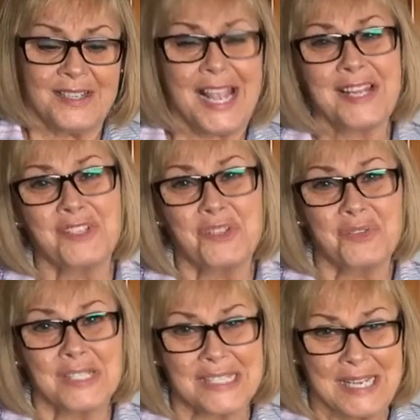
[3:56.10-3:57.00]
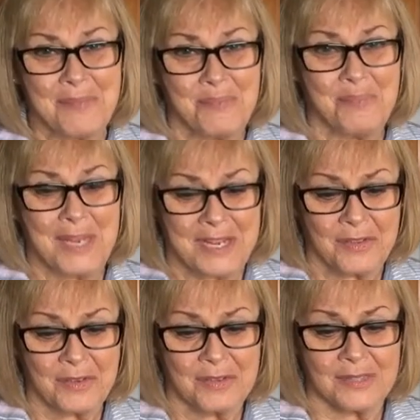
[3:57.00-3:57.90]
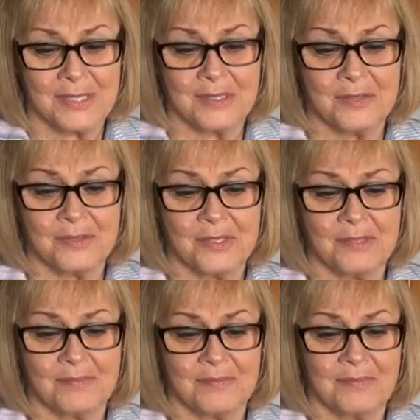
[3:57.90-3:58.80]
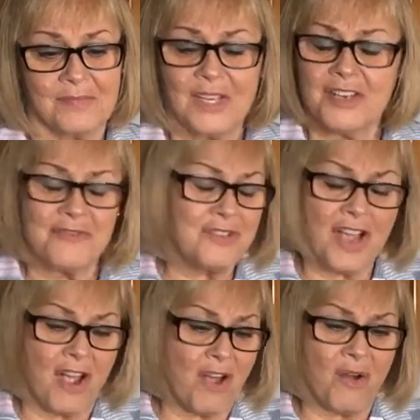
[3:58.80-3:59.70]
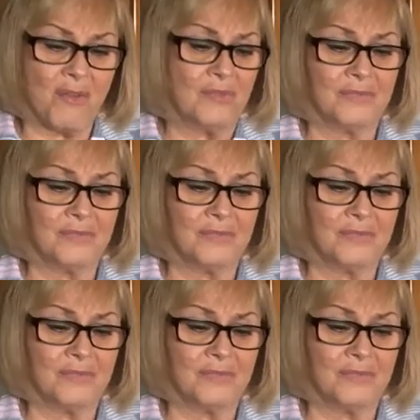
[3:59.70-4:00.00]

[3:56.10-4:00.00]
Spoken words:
"Can't you sleep either?" said Susan. "No,"